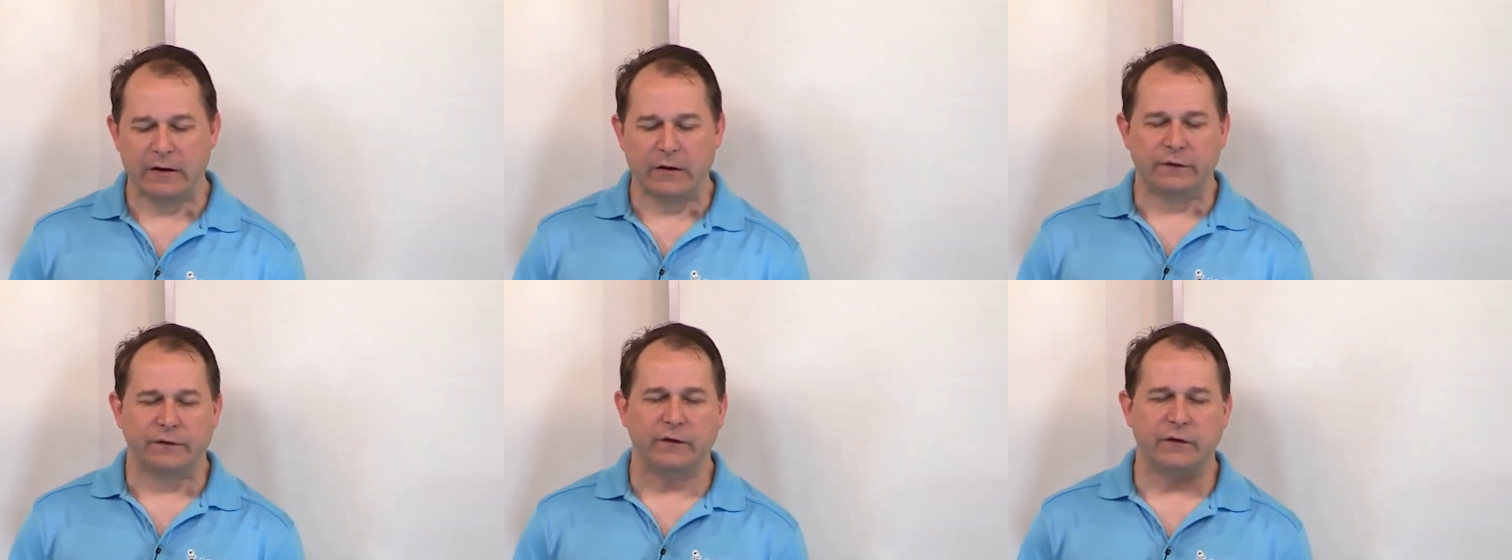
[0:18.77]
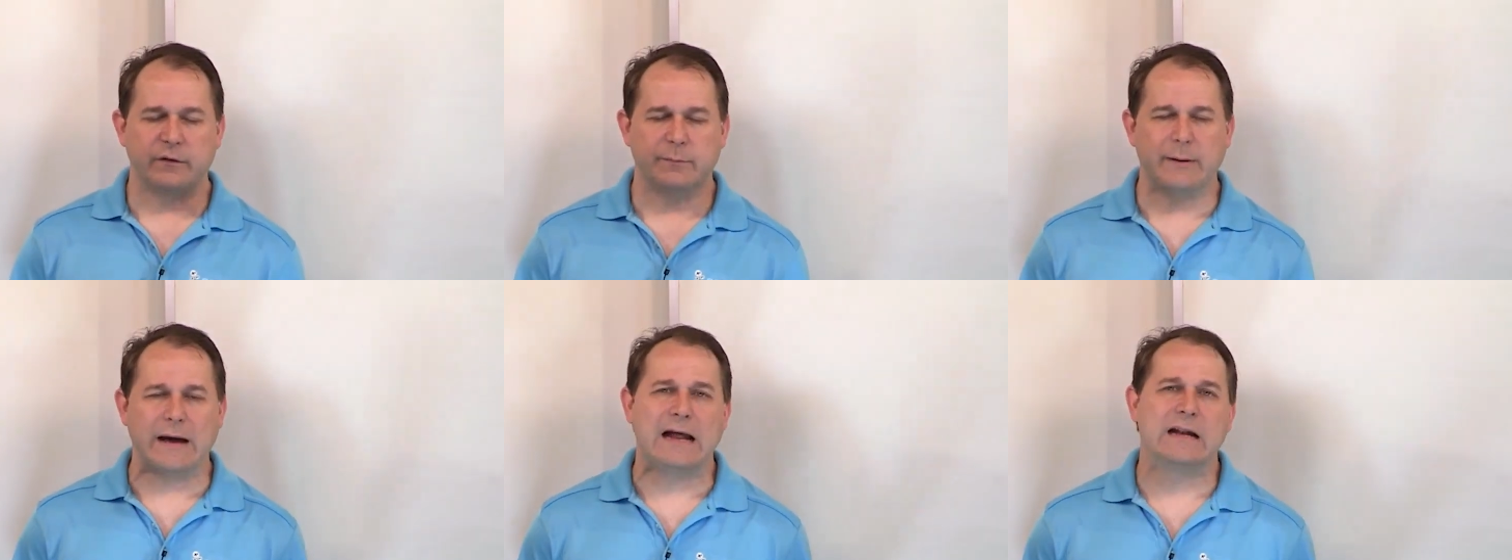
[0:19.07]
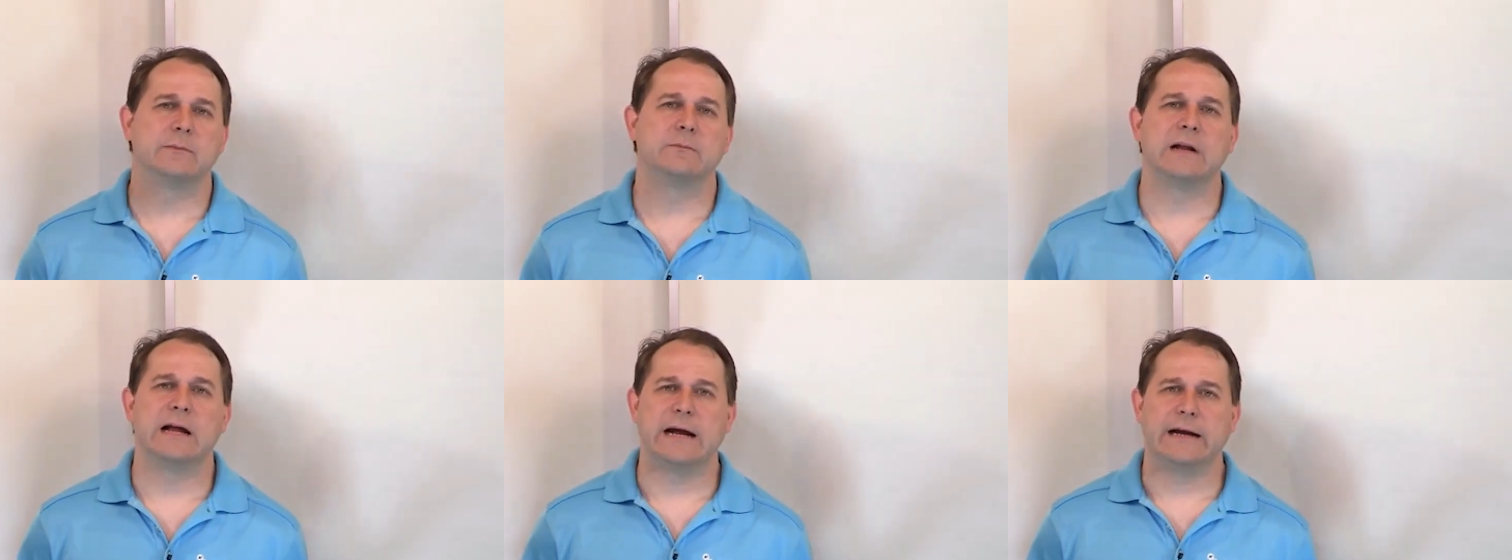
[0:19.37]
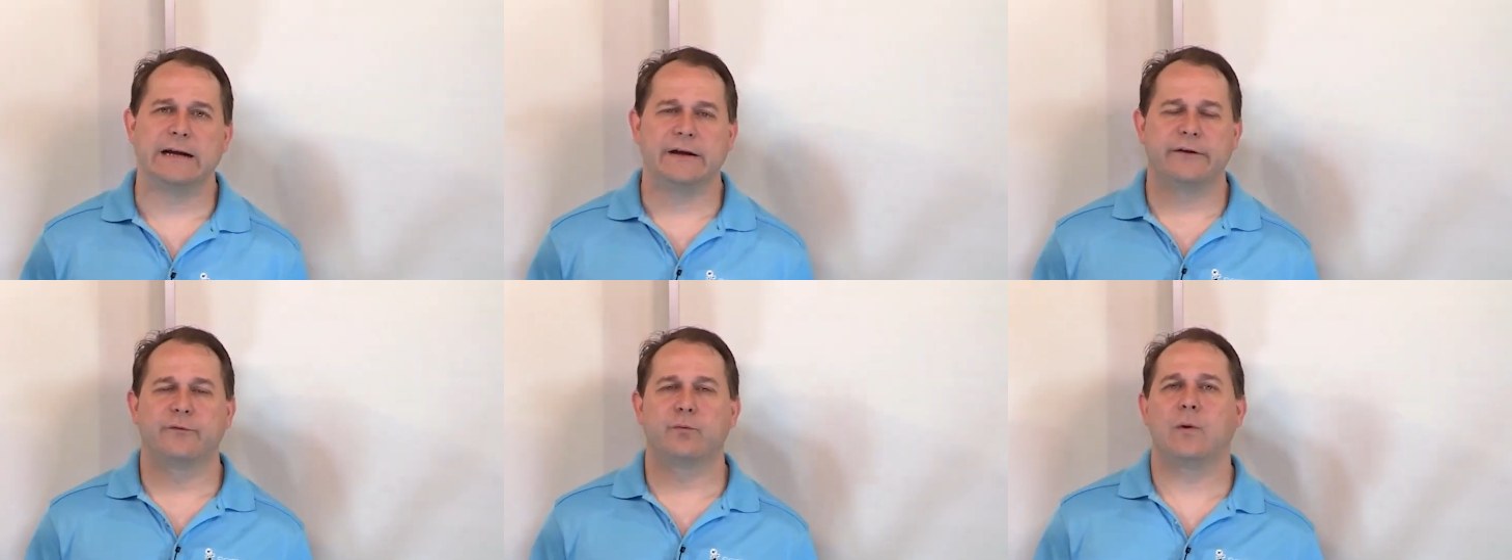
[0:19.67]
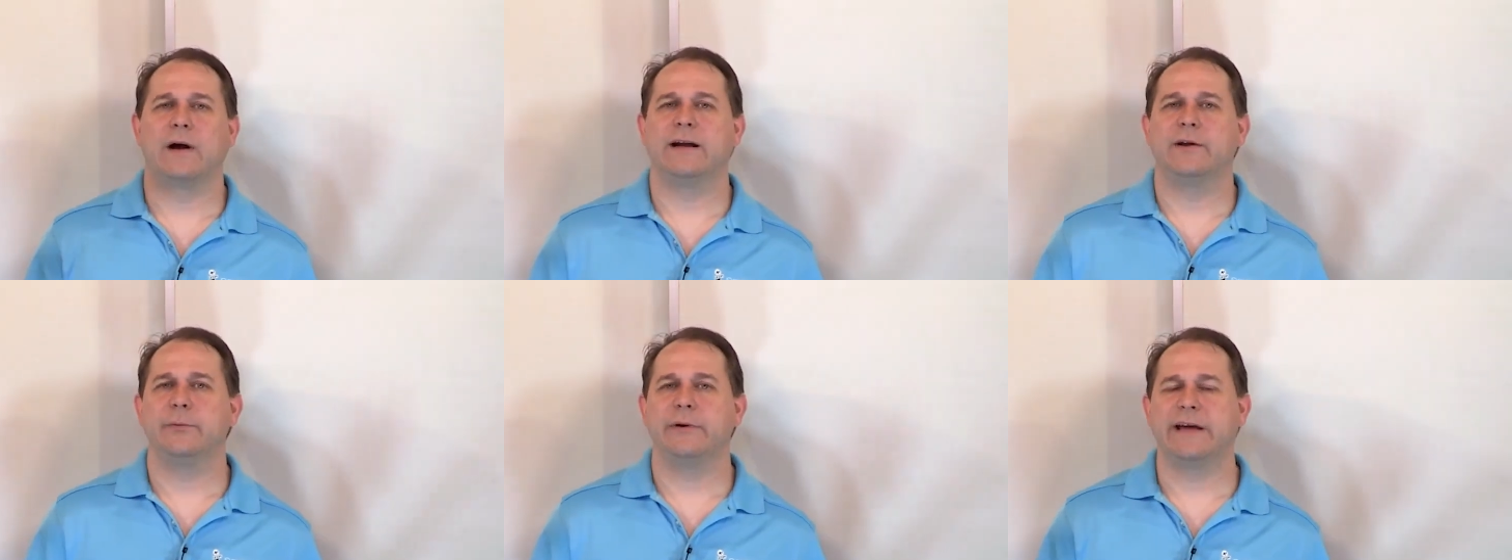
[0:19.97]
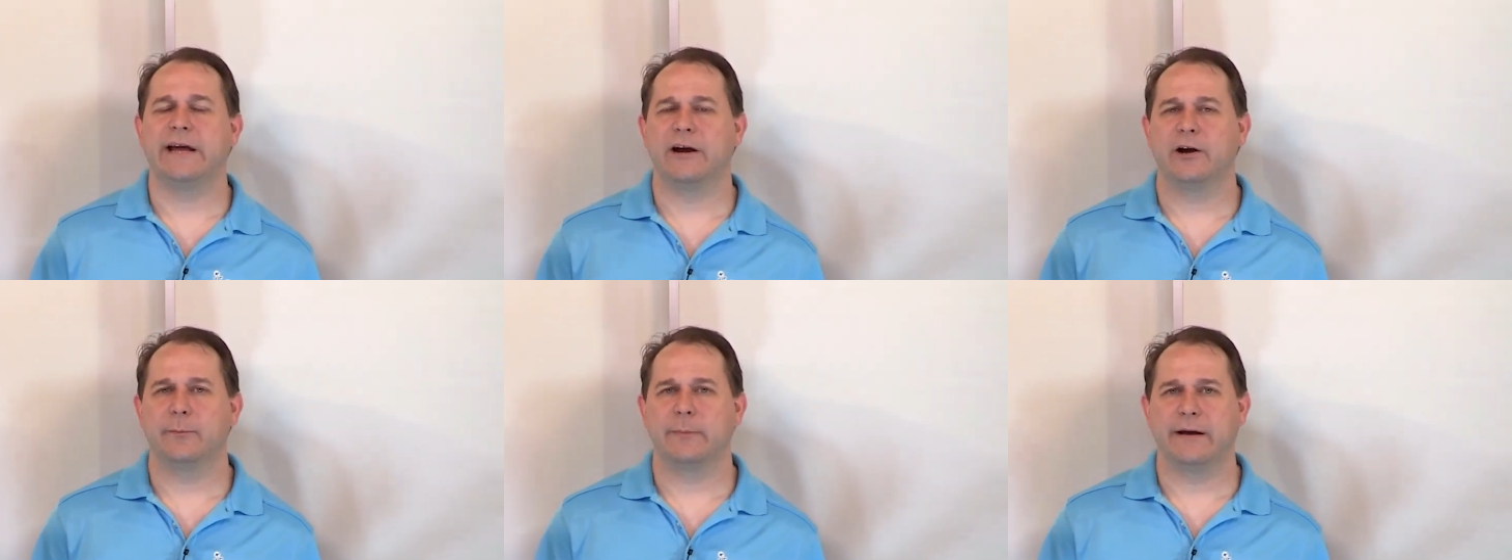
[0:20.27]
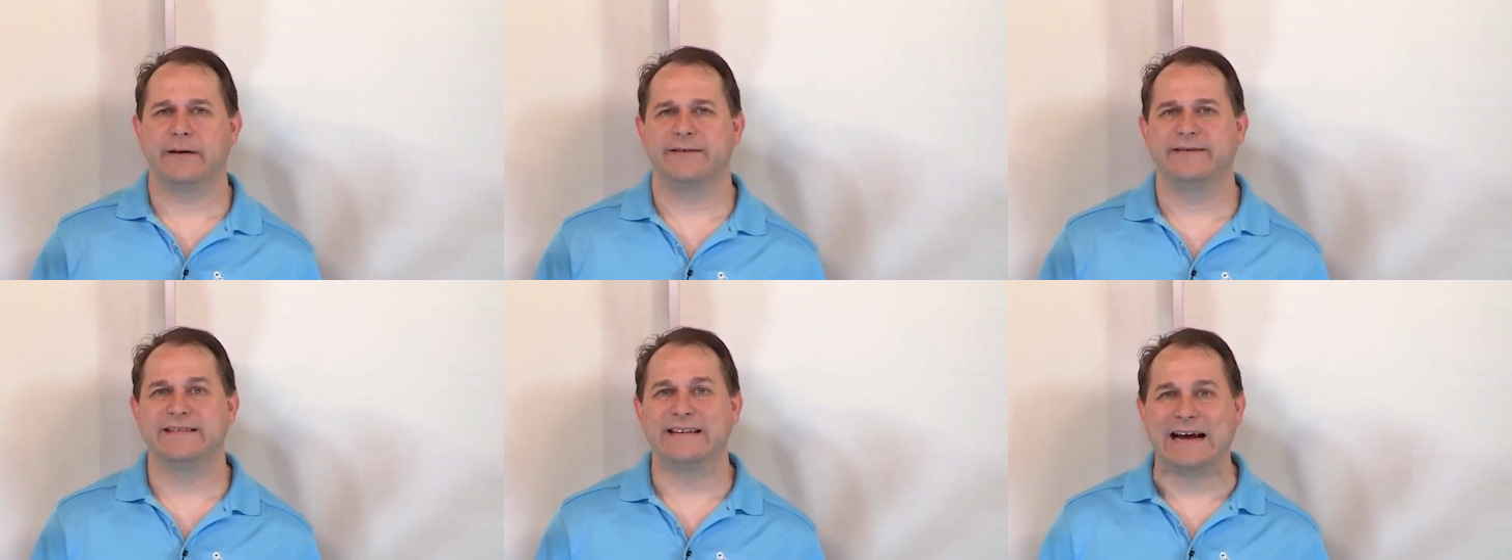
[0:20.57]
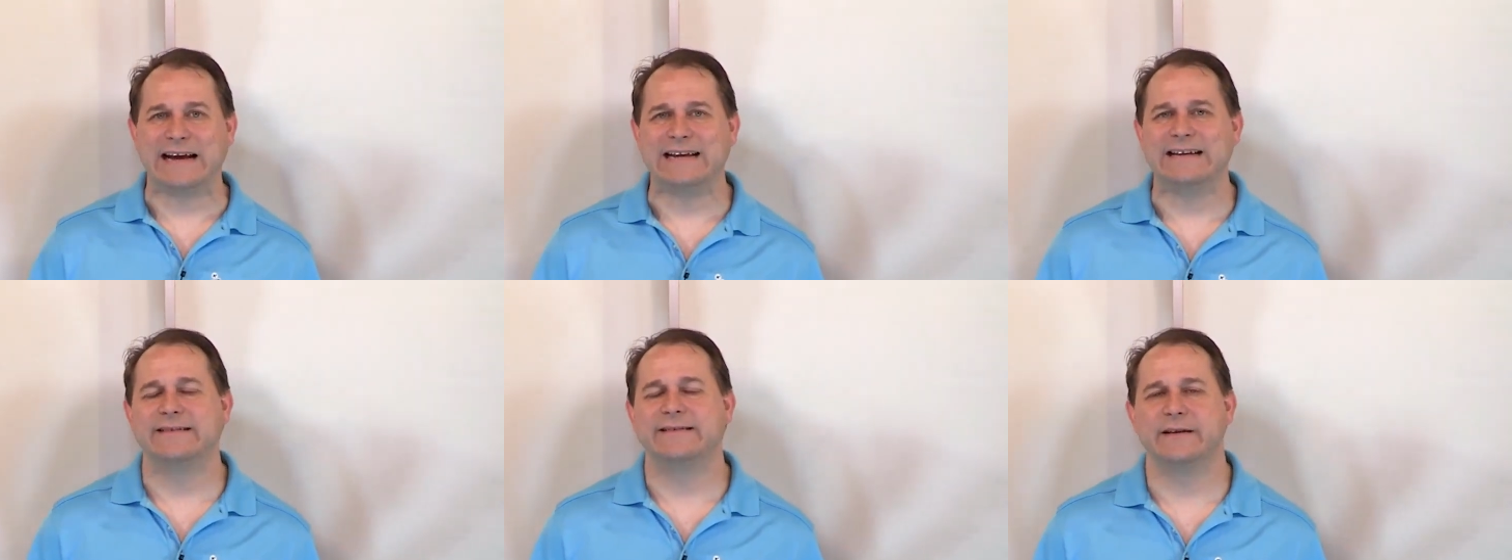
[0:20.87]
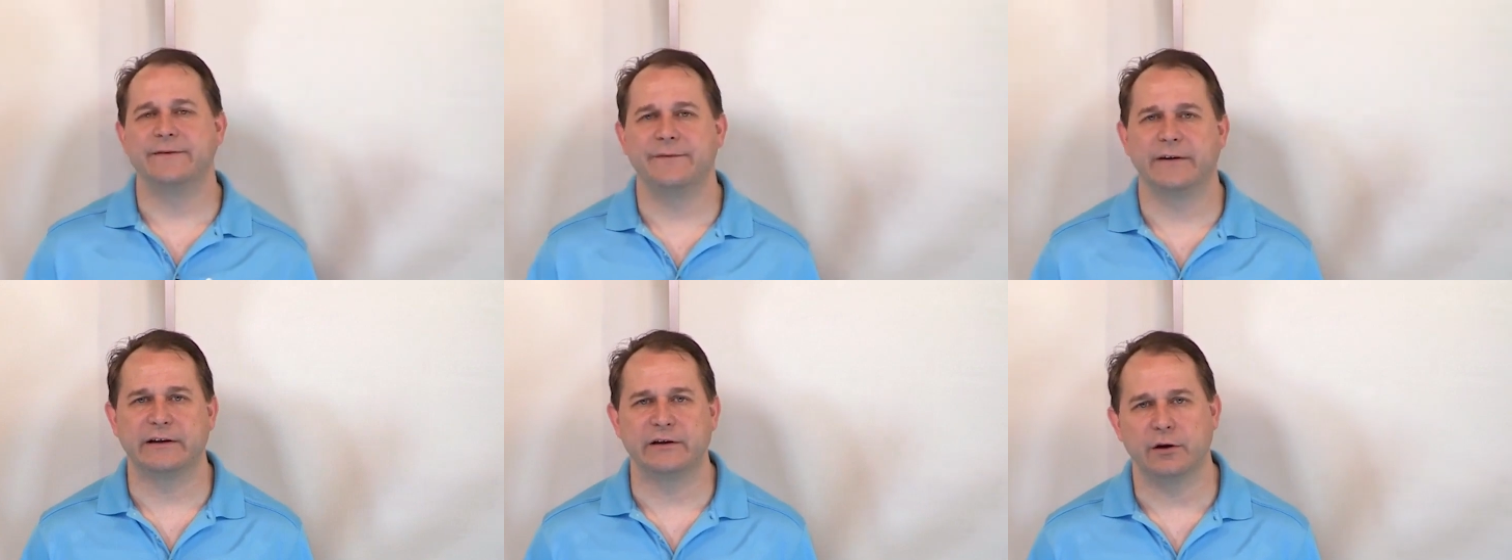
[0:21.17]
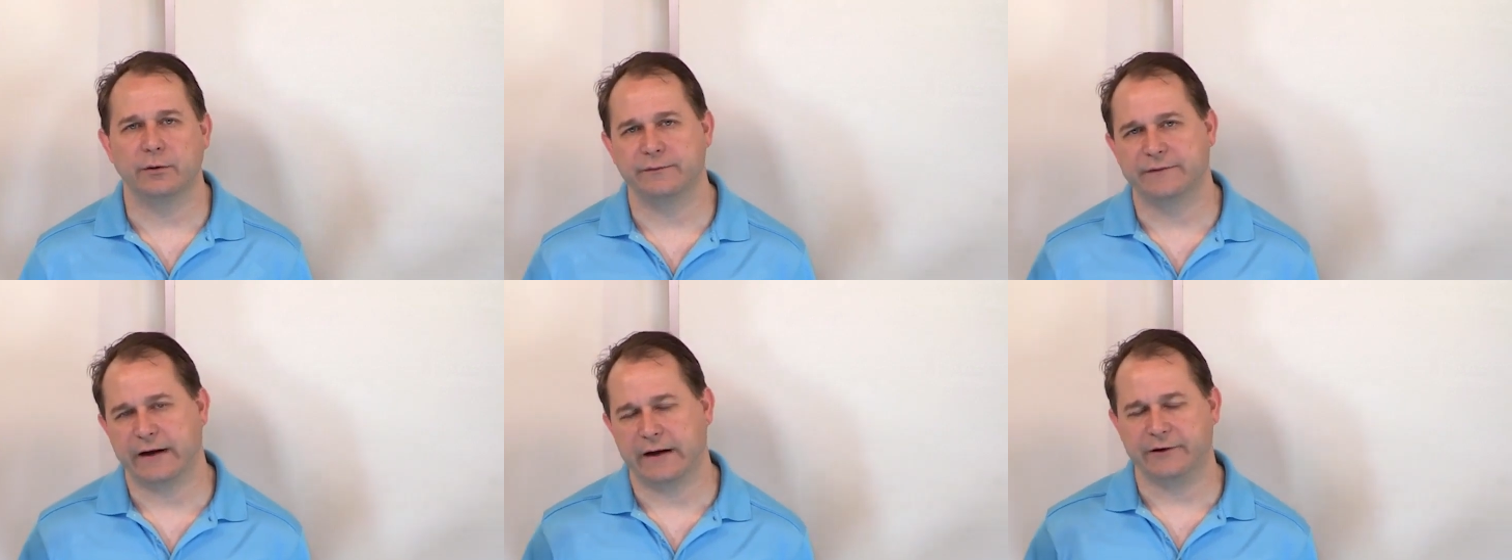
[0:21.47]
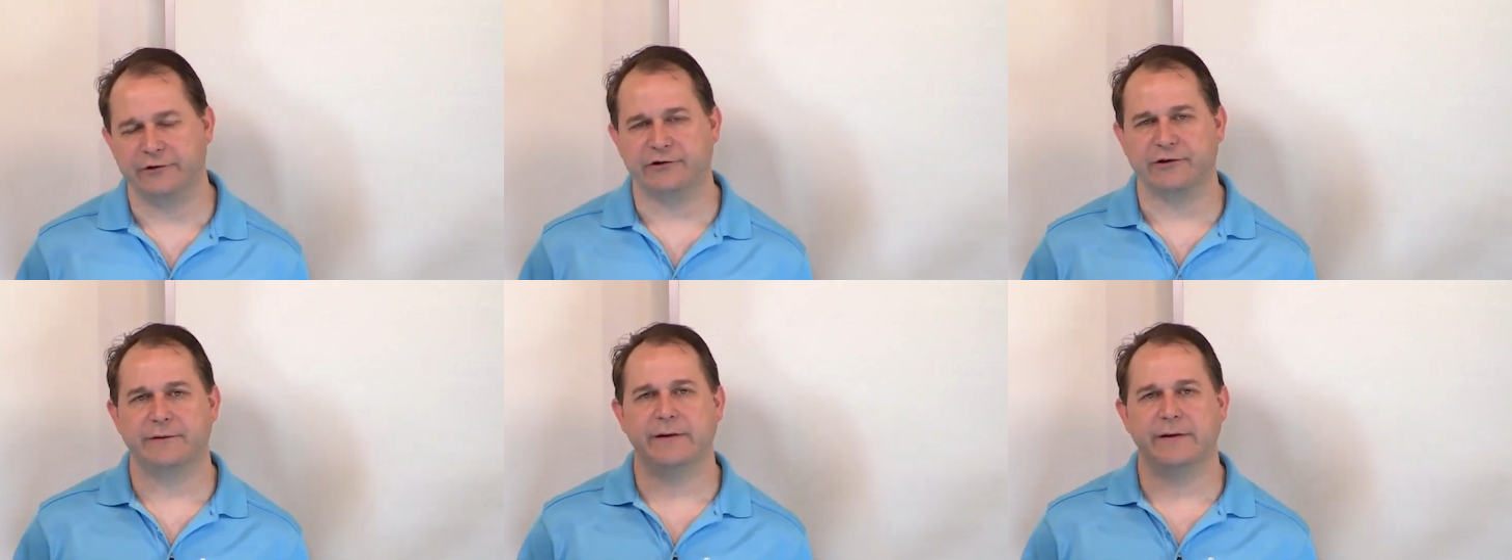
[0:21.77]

So the bottom line is, why do we care about scientific notation?